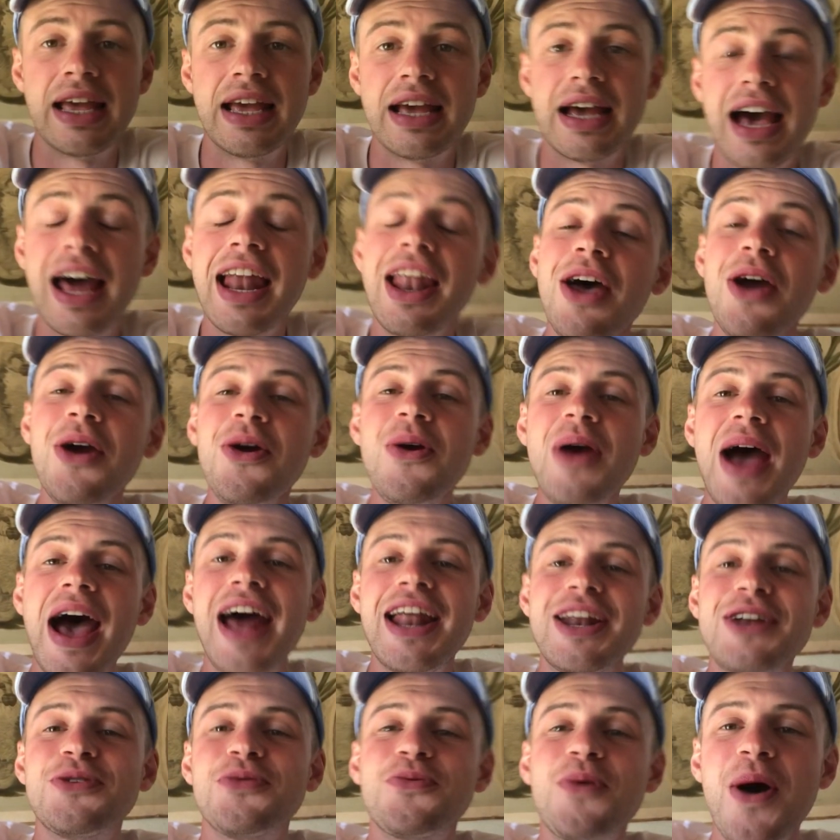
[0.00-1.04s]
Hello
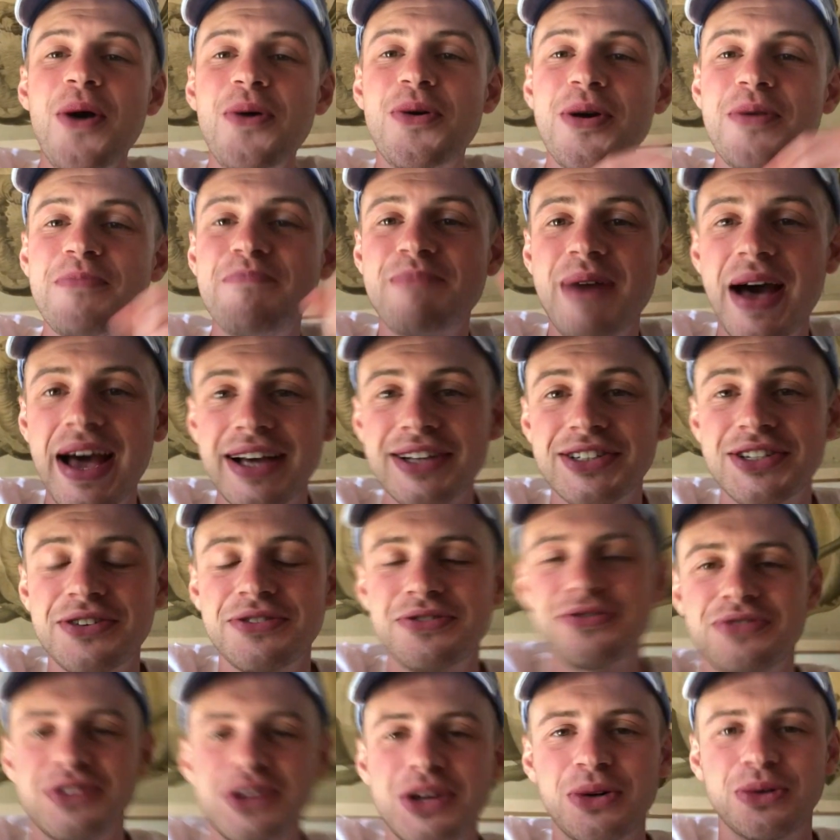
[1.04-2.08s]
and welcome back to
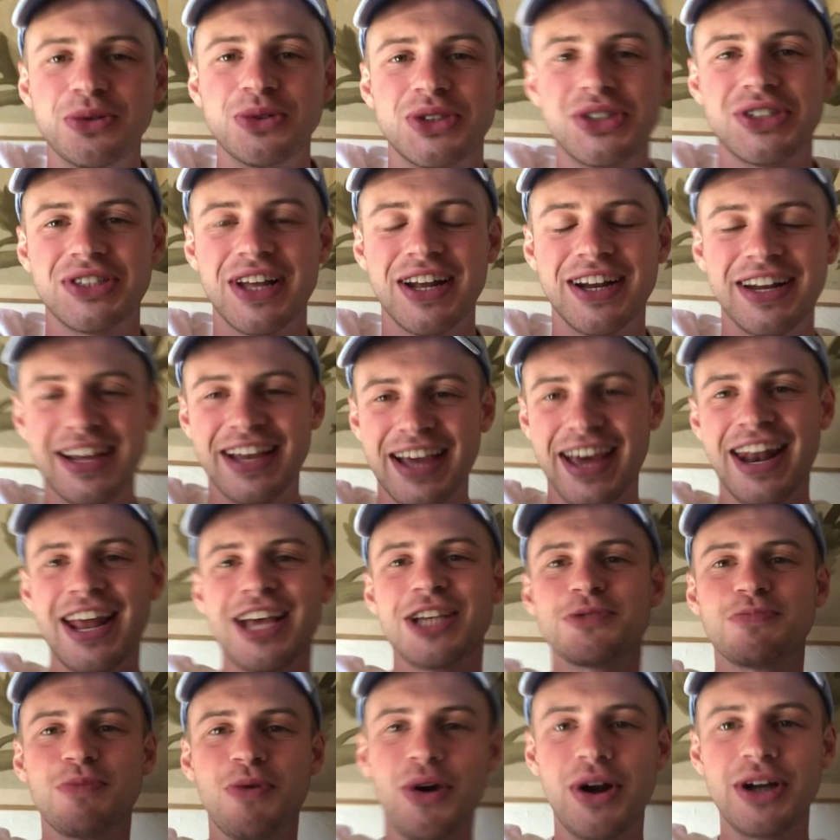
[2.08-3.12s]
Field Study, an
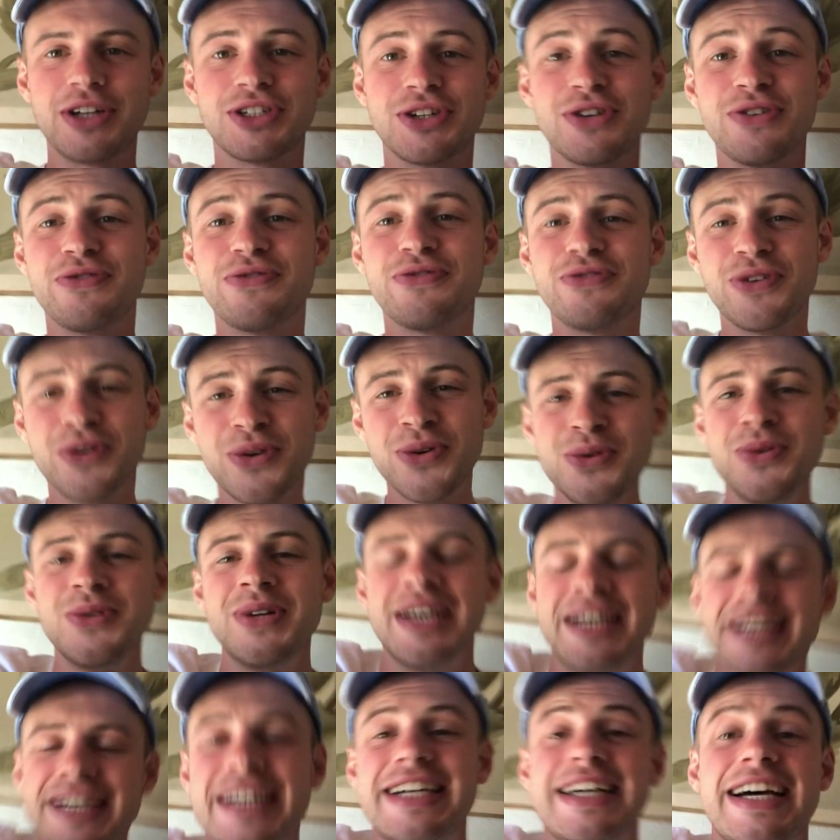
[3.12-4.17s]
exploration of food
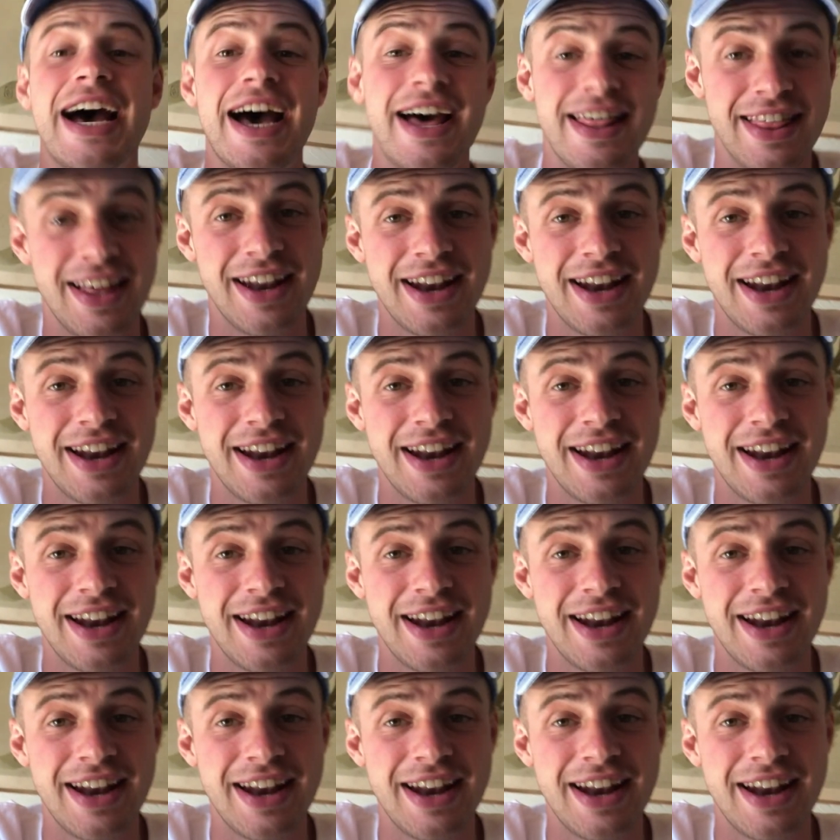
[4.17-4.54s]
and the